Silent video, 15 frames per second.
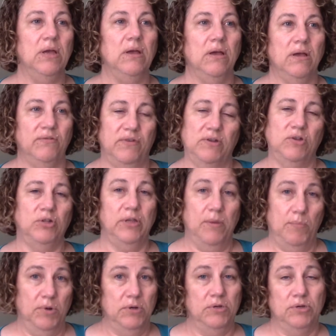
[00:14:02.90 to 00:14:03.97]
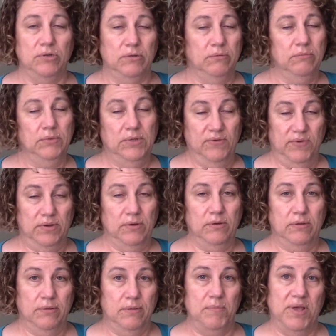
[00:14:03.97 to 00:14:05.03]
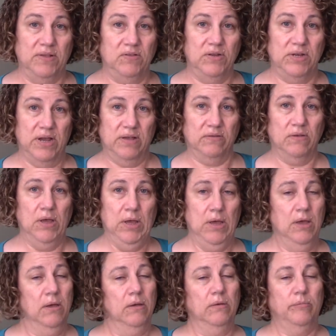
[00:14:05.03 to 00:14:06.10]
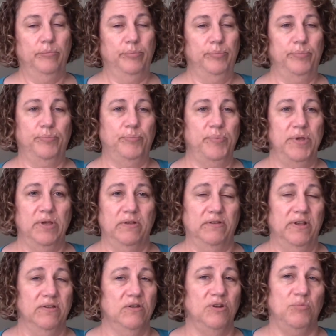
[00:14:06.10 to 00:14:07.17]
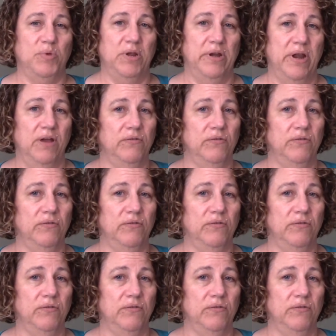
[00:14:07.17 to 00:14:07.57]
Eventually I'm going to just leave it The Messy Desk, because that's going to be an